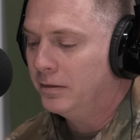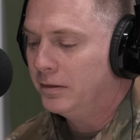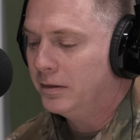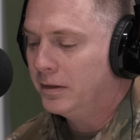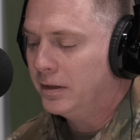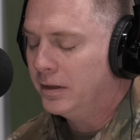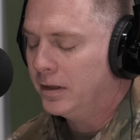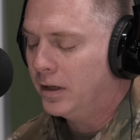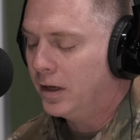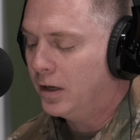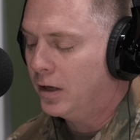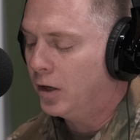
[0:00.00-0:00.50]

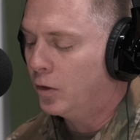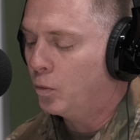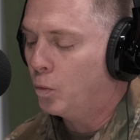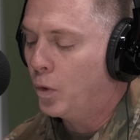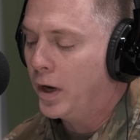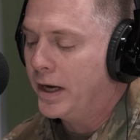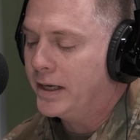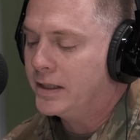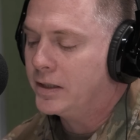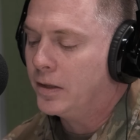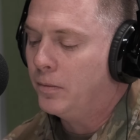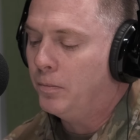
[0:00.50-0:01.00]
on
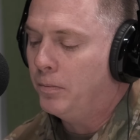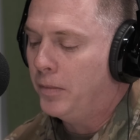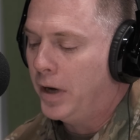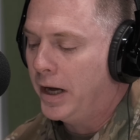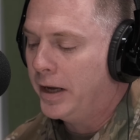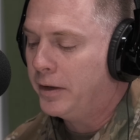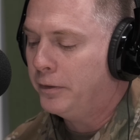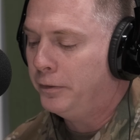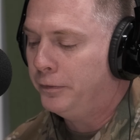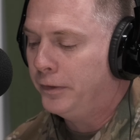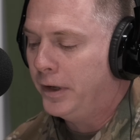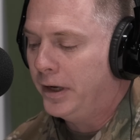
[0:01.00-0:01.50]
ways to
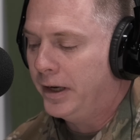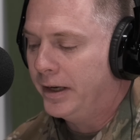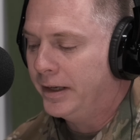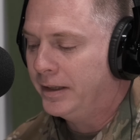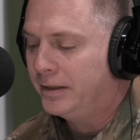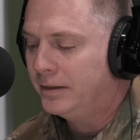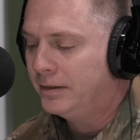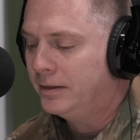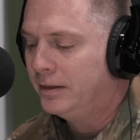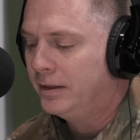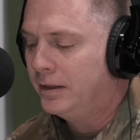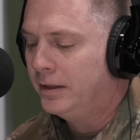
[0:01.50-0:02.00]
modify
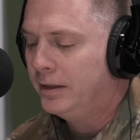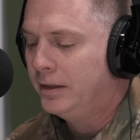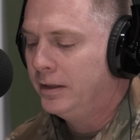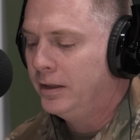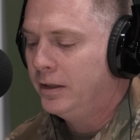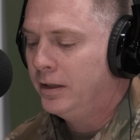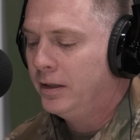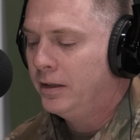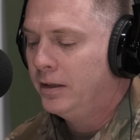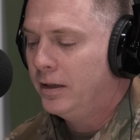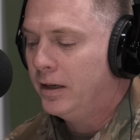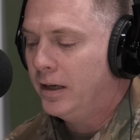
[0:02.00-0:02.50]

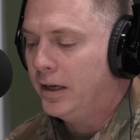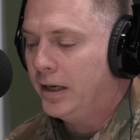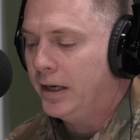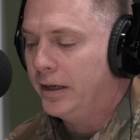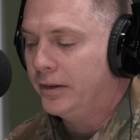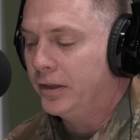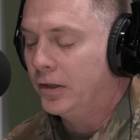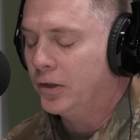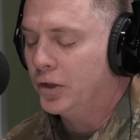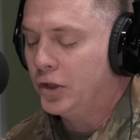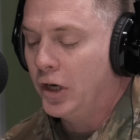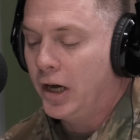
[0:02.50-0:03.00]

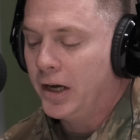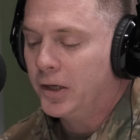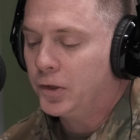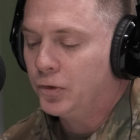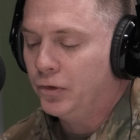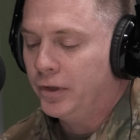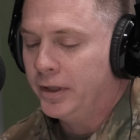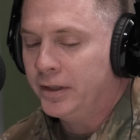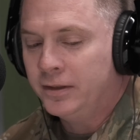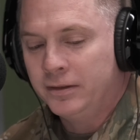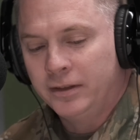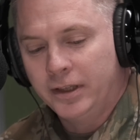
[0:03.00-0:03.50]
their
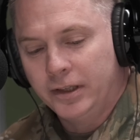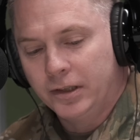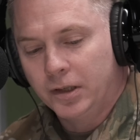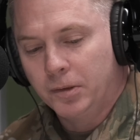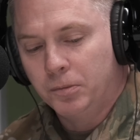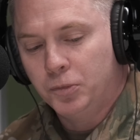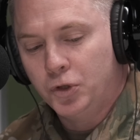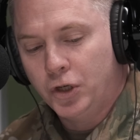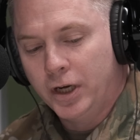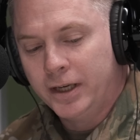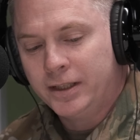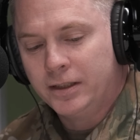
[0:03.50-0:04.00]
doctrine, their
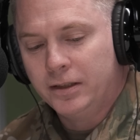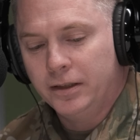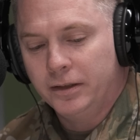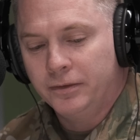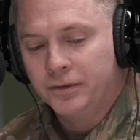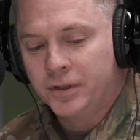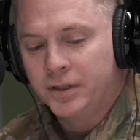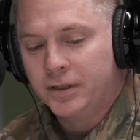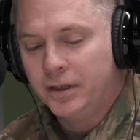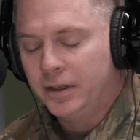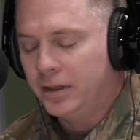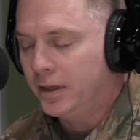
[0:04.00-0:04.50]

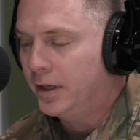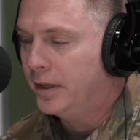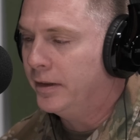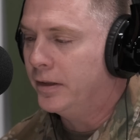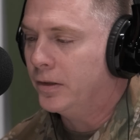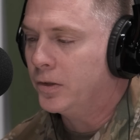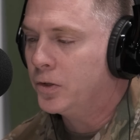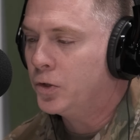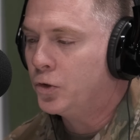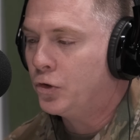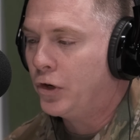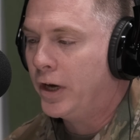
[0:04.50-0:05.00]
objectives, and
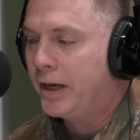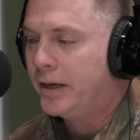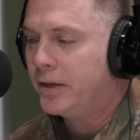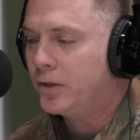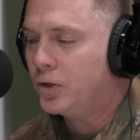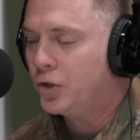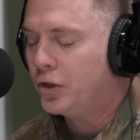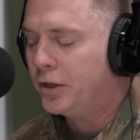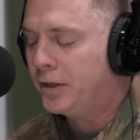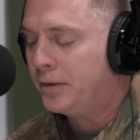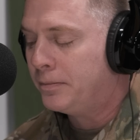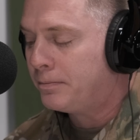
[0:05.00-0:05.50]
their
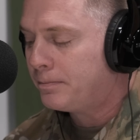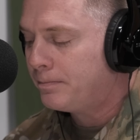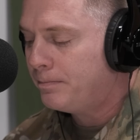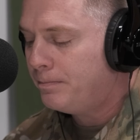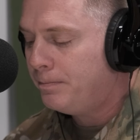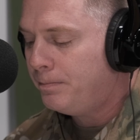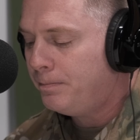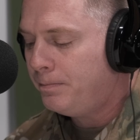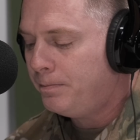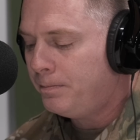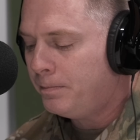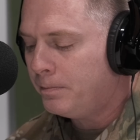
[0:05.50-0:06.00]
strategy.
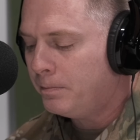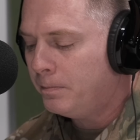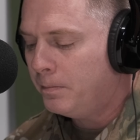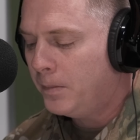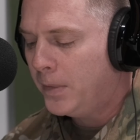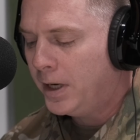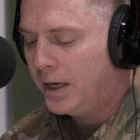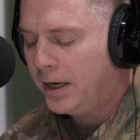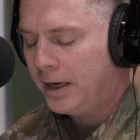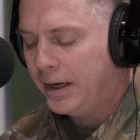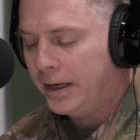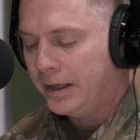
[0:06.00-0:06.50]

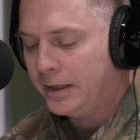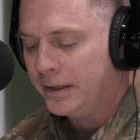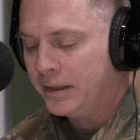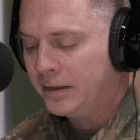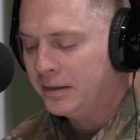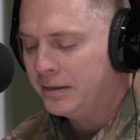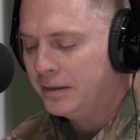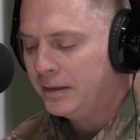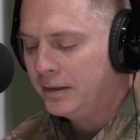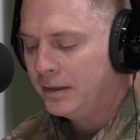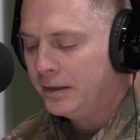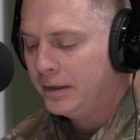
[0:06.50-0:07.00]
And
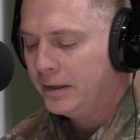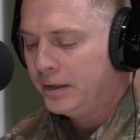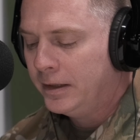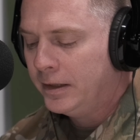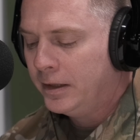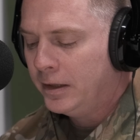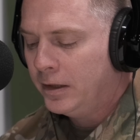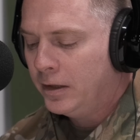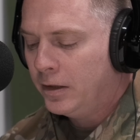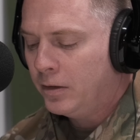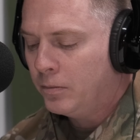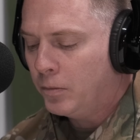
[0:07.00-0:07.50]

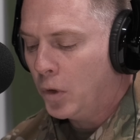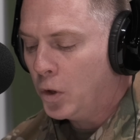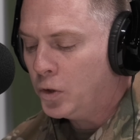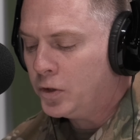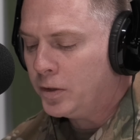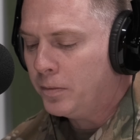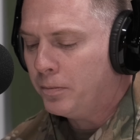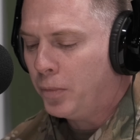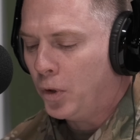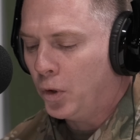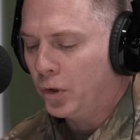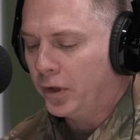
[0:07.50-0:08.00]
most
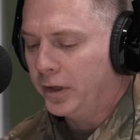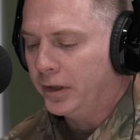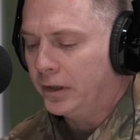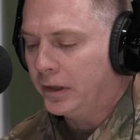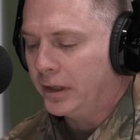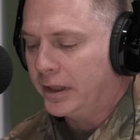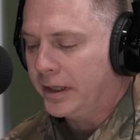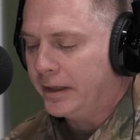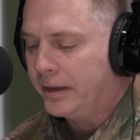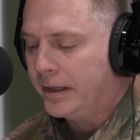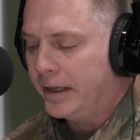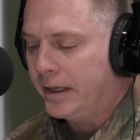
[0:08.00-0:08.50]

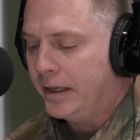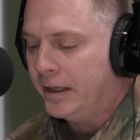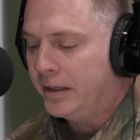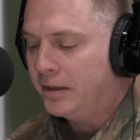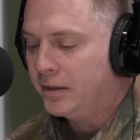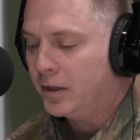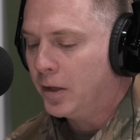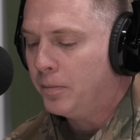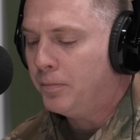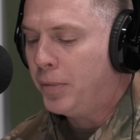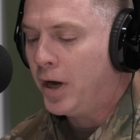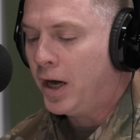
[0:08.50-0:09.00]
importantly, the
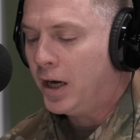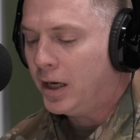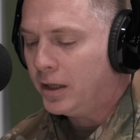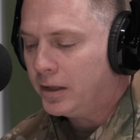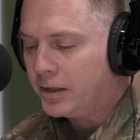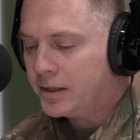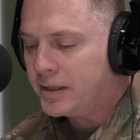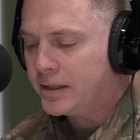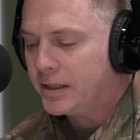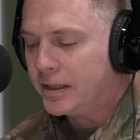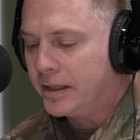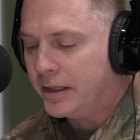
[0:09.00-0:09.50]

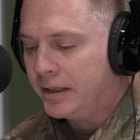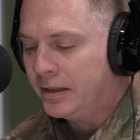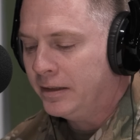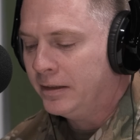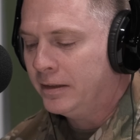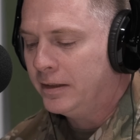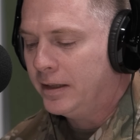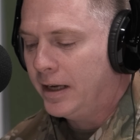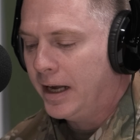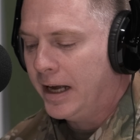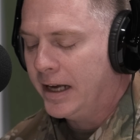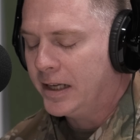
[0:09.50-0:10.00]
policy
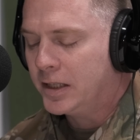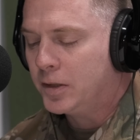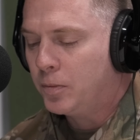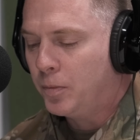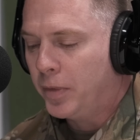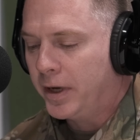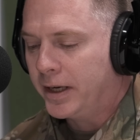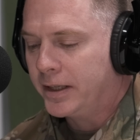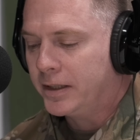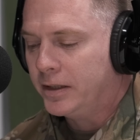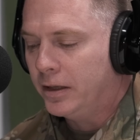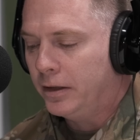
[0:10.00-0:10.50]

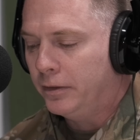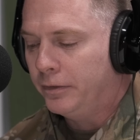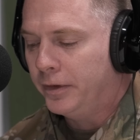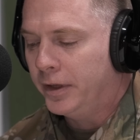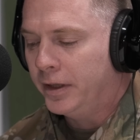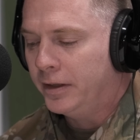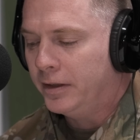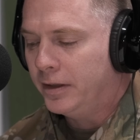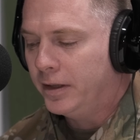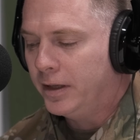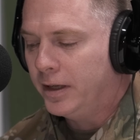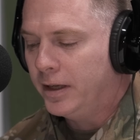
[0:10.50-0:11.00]
aspect of
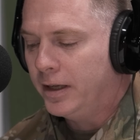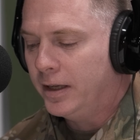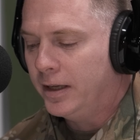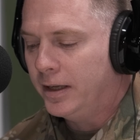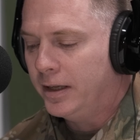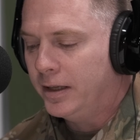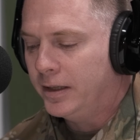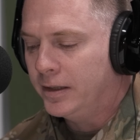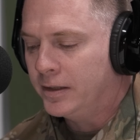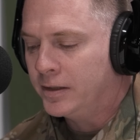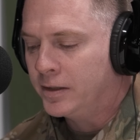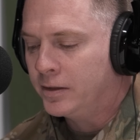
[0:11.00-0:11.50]
it
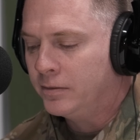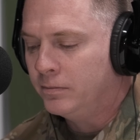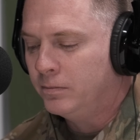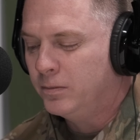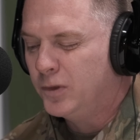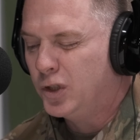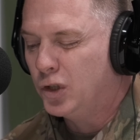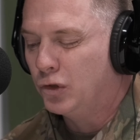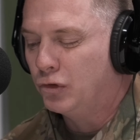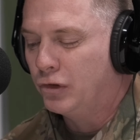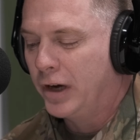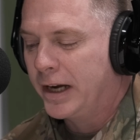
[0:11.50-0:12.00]
is
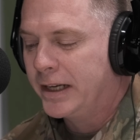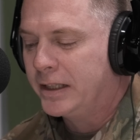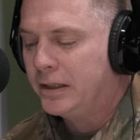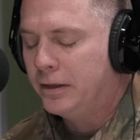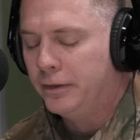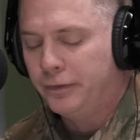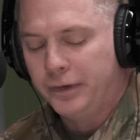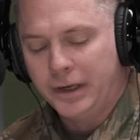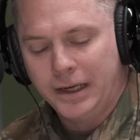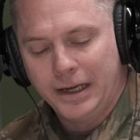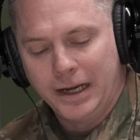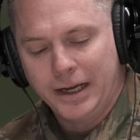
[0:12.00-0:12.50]

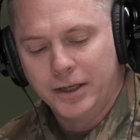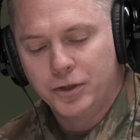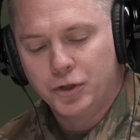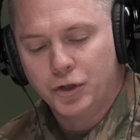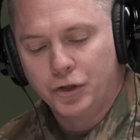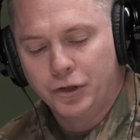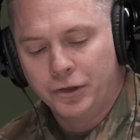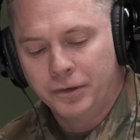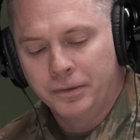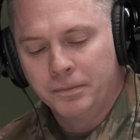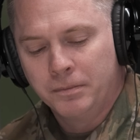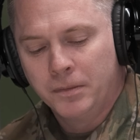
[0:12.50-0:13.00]
directive in nature.